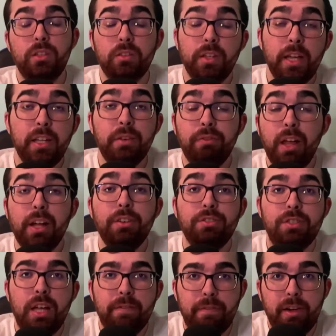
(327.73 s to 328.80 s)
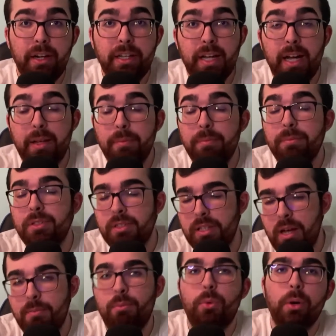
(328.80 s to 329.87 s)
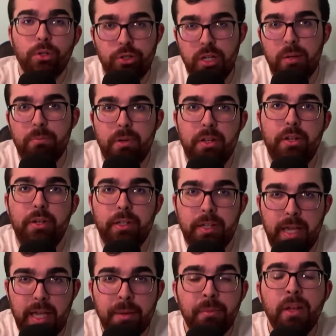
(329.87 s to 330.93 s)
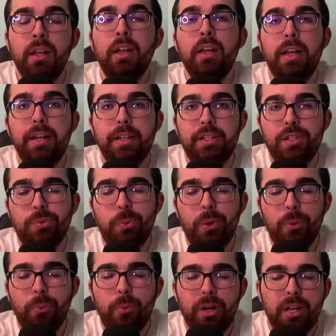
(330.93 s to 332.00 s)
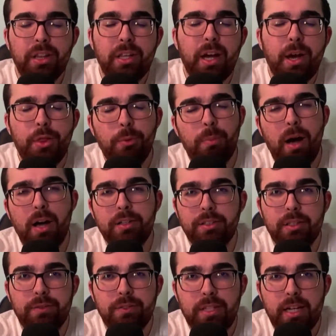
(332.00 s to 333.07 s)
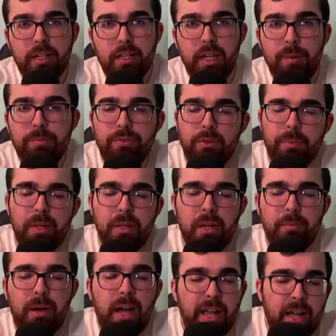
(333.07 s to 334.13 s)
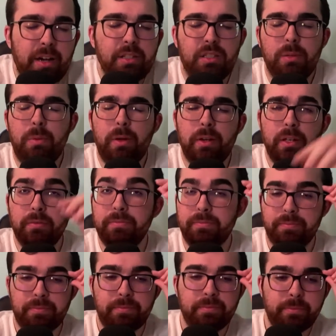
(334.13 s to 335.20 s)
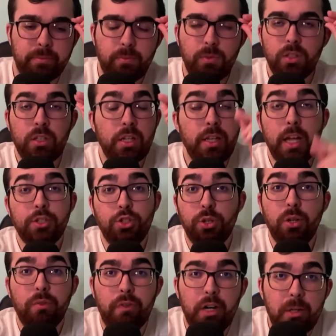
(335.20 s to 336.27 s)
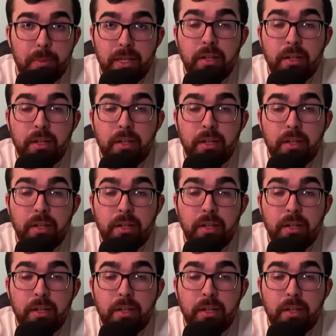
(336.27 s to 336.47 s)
And the Flyers definitely got some more jump in their game. And this is where one of the other positives that come from it, in my honest opinion. And that's Joel Farabee.